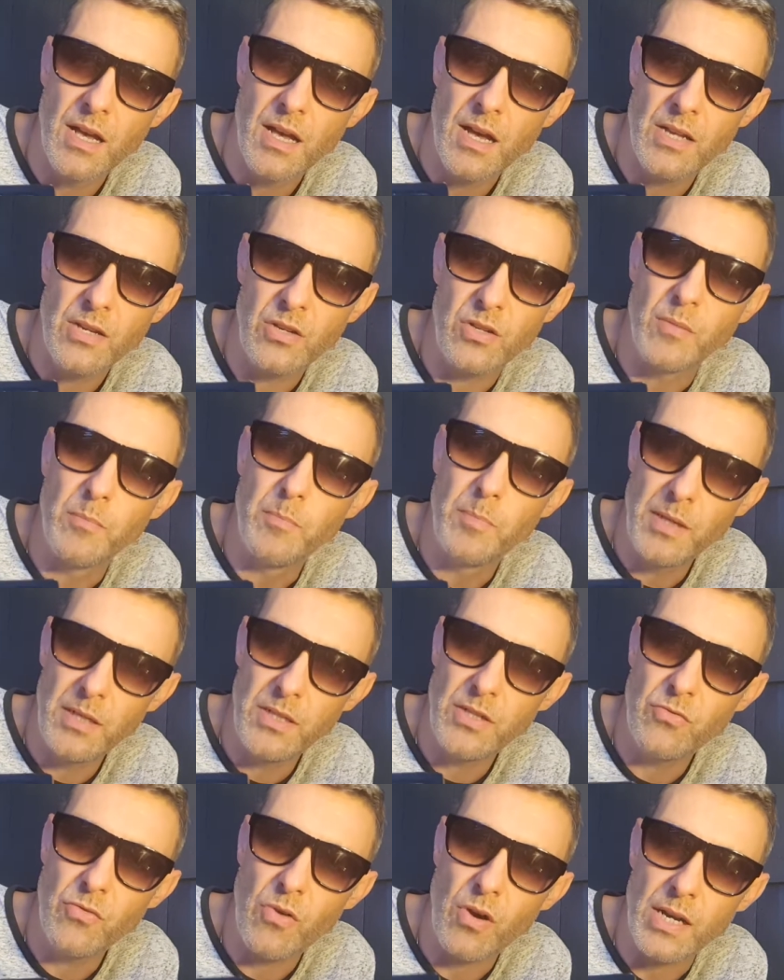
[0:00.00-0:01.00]
And you've got to build
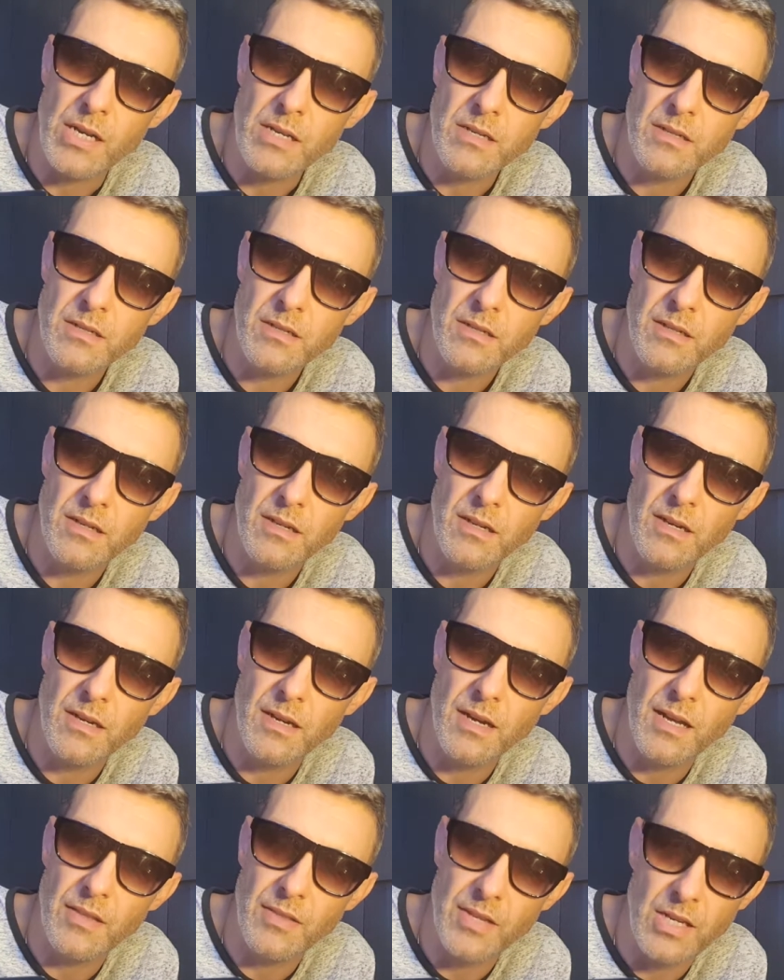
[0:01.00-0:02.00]
your rocket,
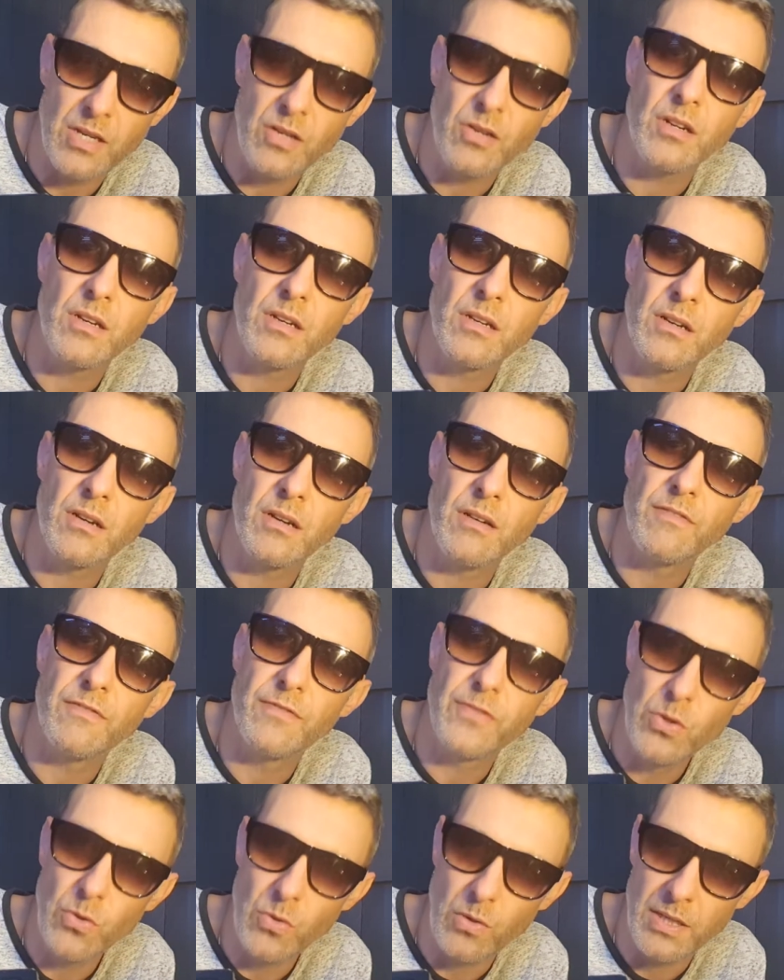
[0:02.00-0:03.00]
and then you're going to
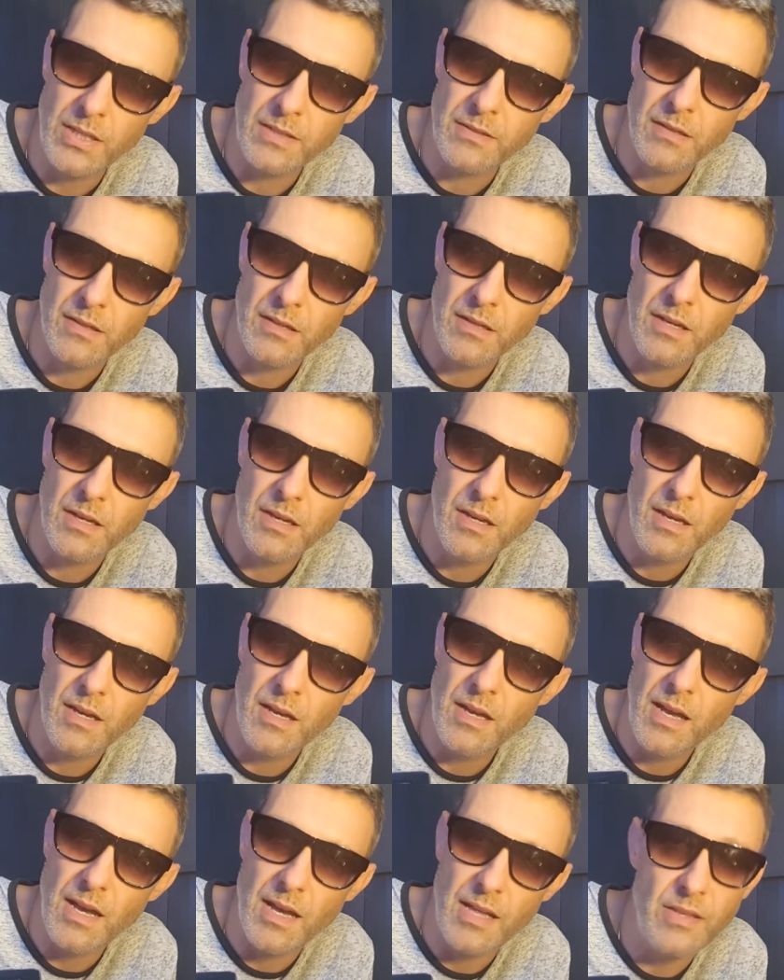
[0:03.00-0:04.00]
fuel it,
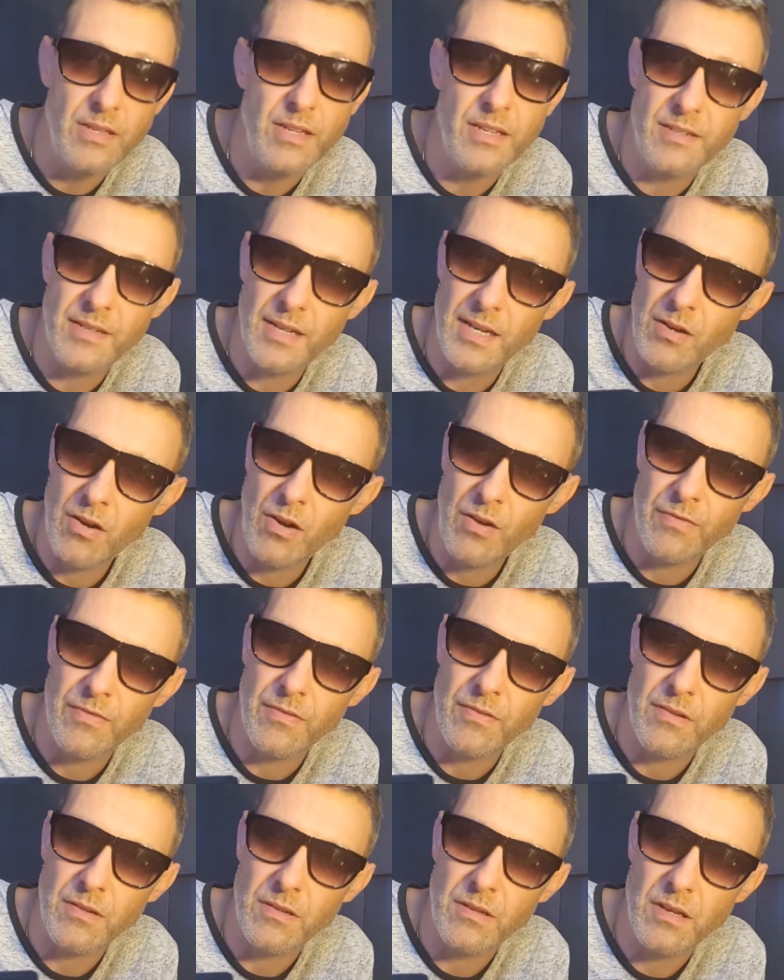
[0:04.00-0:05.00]
and then you take off.
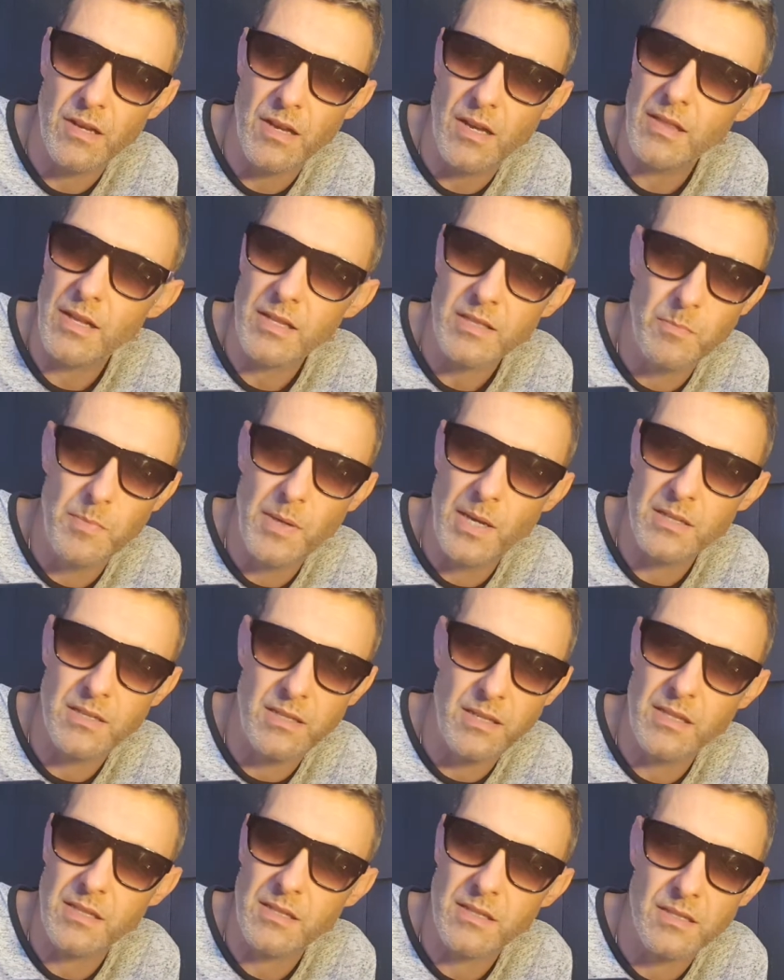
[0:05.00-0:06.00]
And that's
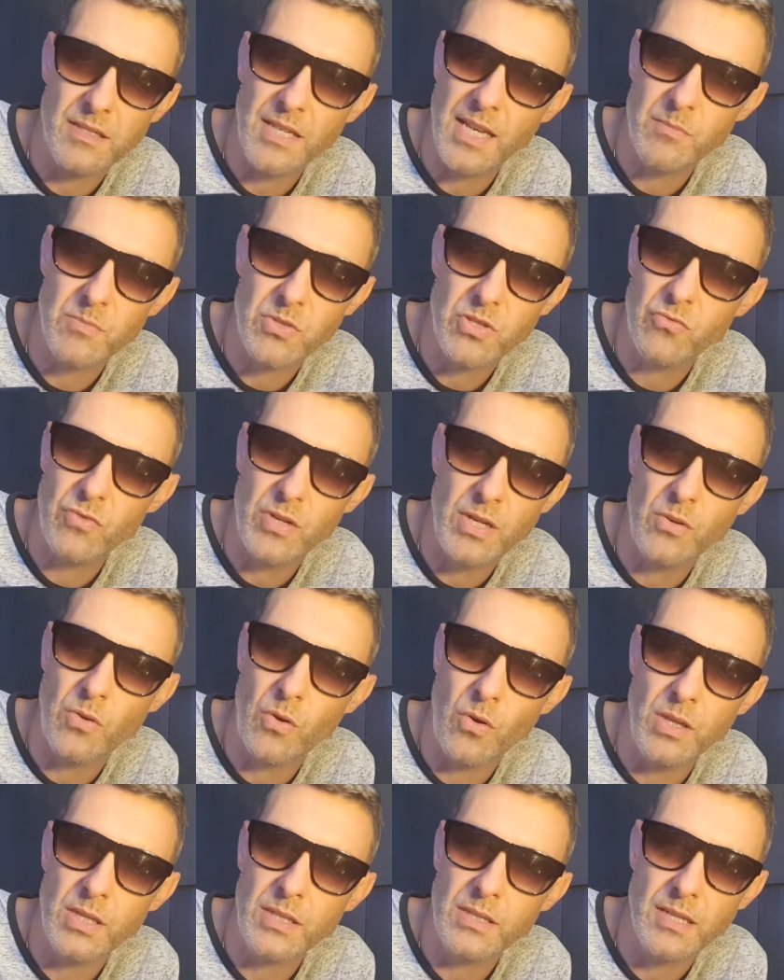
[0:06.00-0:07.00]
basically the same screen
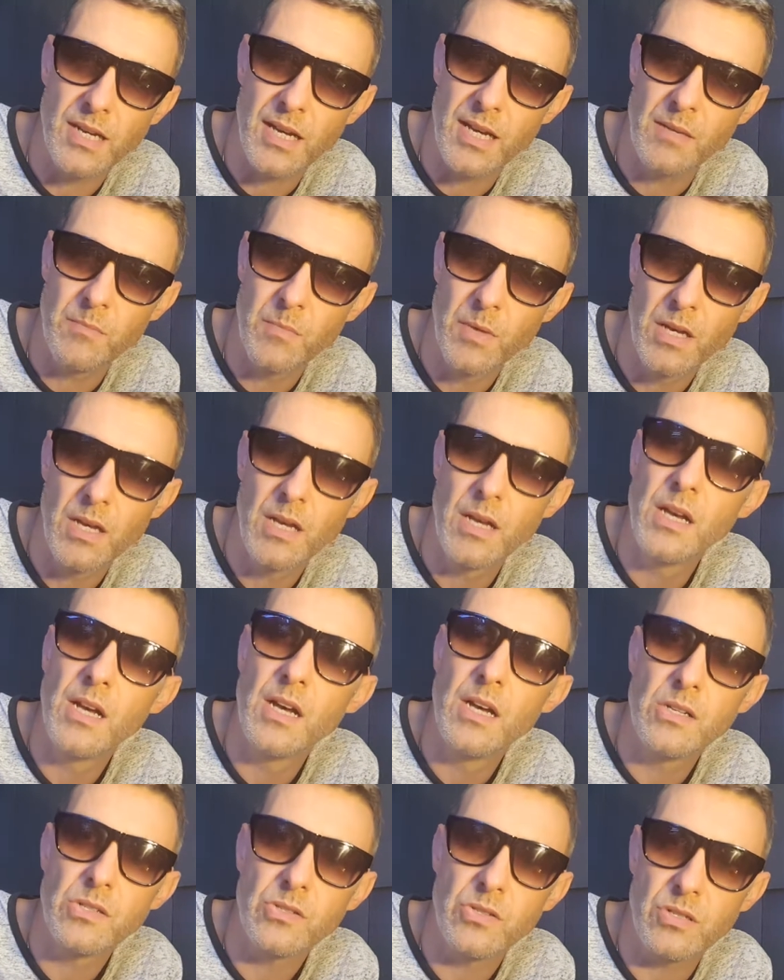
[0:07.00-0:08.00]
all the time,
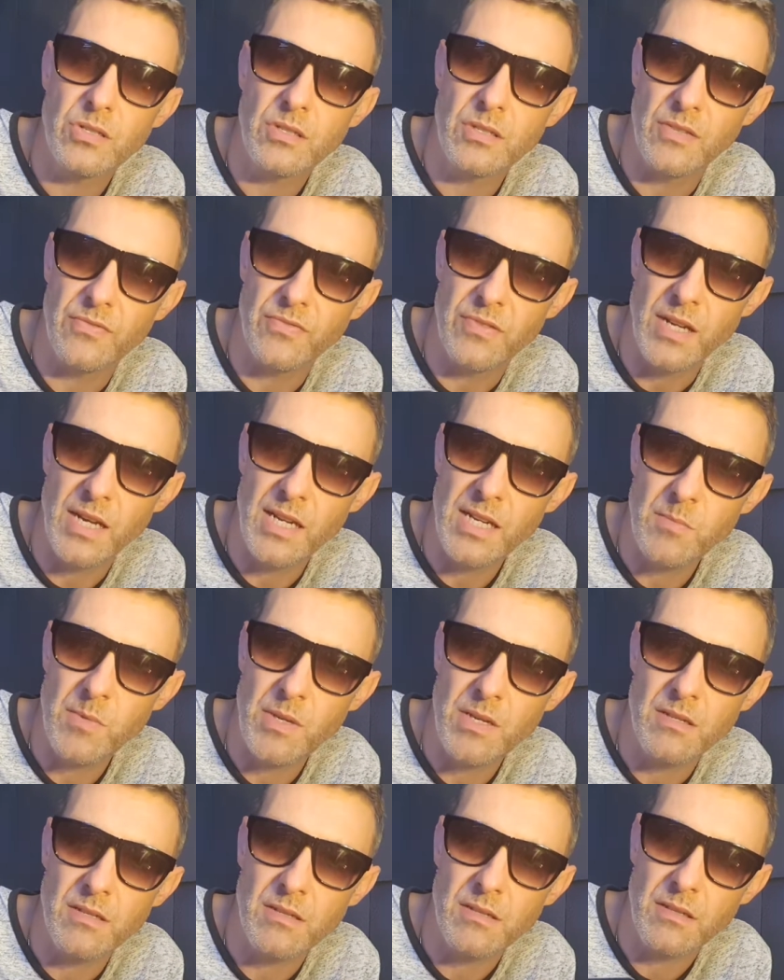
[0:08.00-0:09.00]
just different
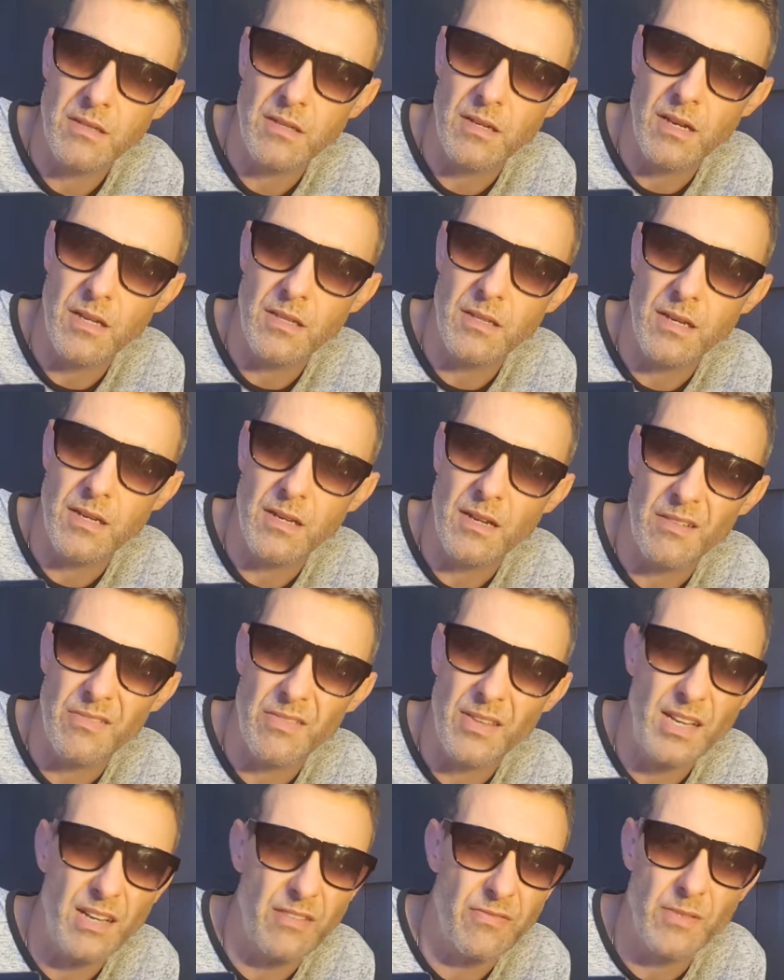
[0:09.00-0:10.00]
enemies. And then I
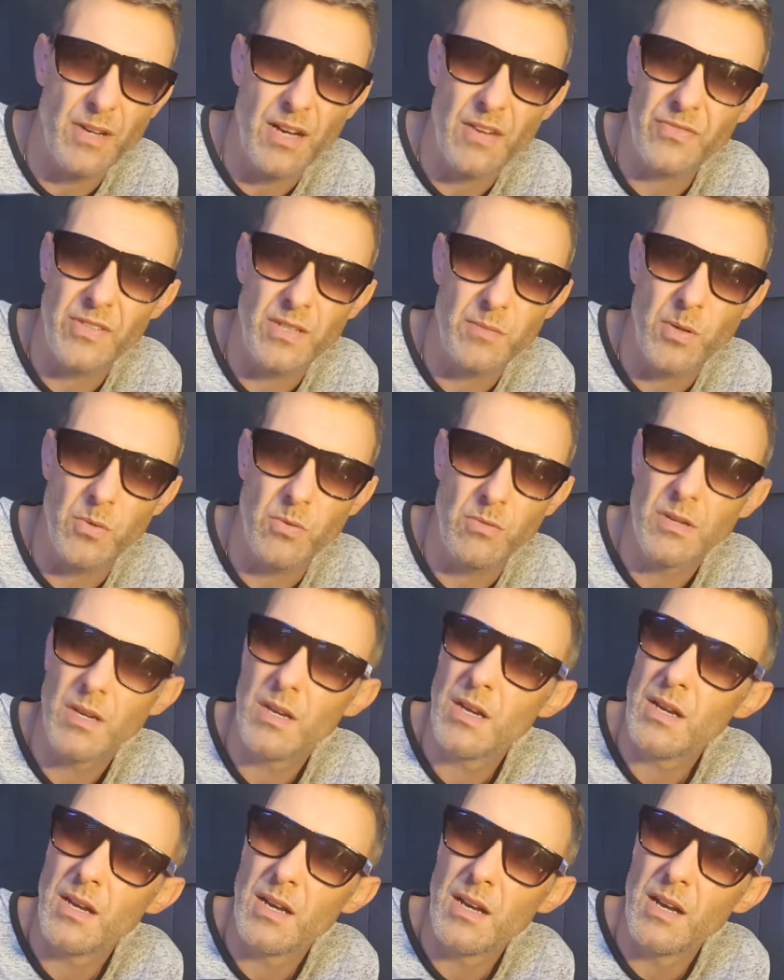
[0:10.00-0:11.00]
think after about
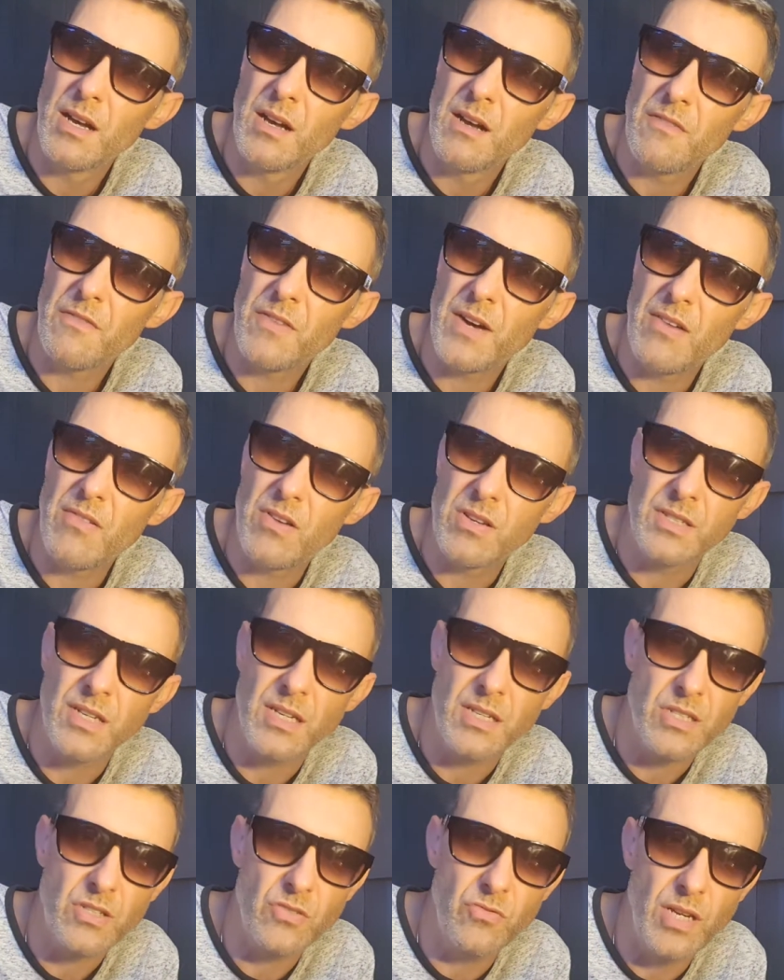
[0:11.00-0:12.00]
5 or
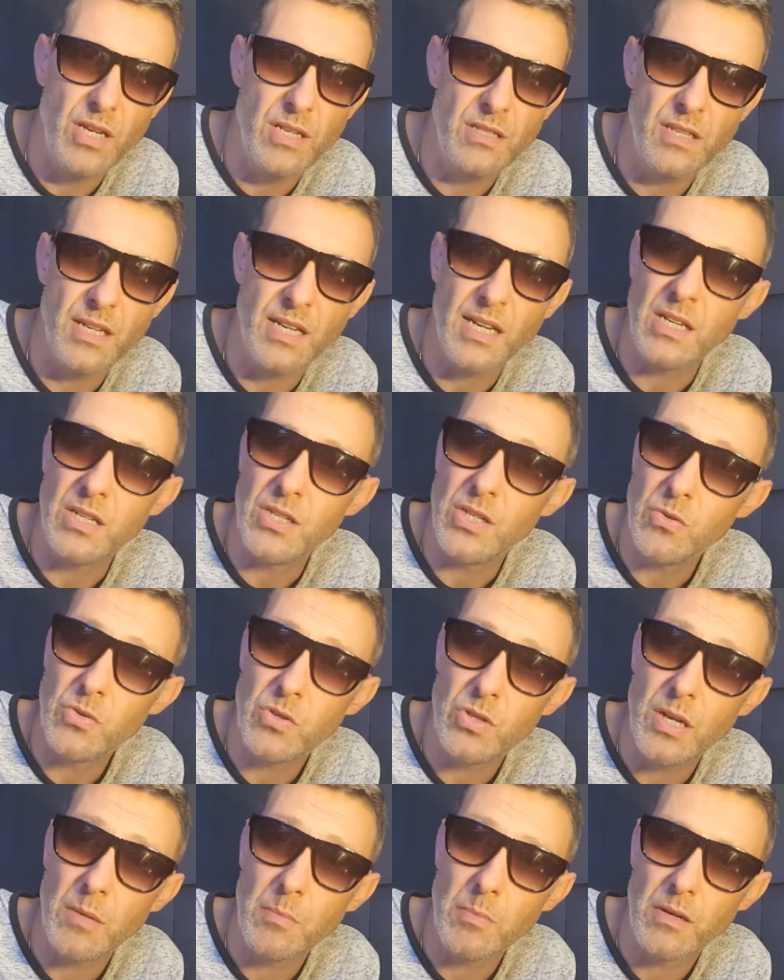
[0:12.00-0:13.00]
6 screens, you get a new
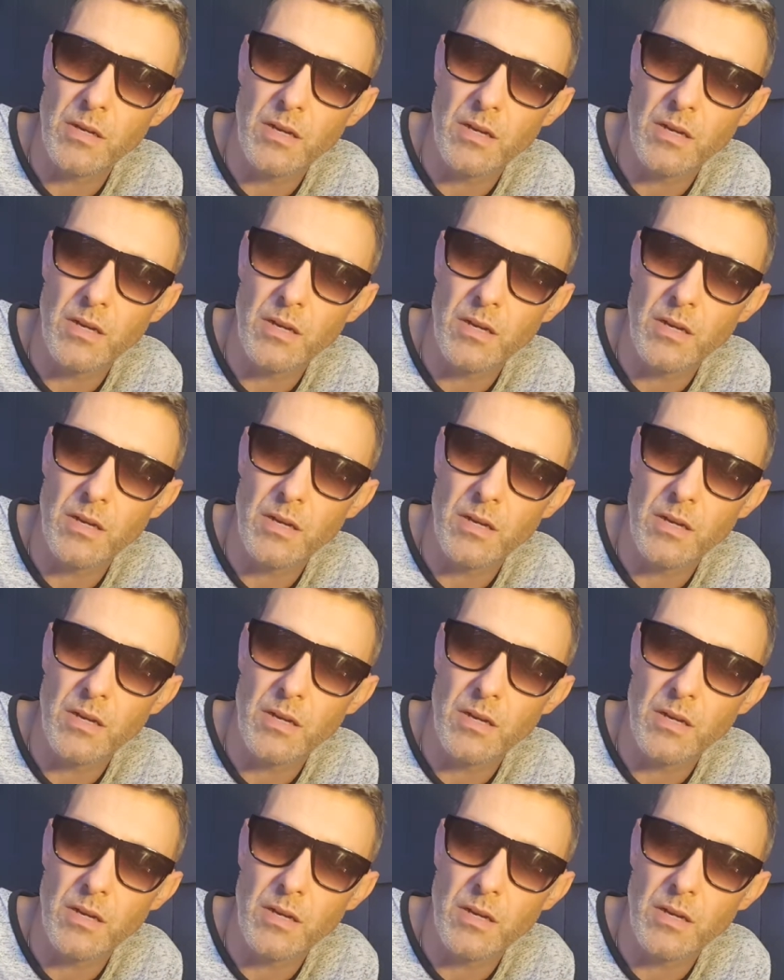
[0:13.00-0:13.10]
ship.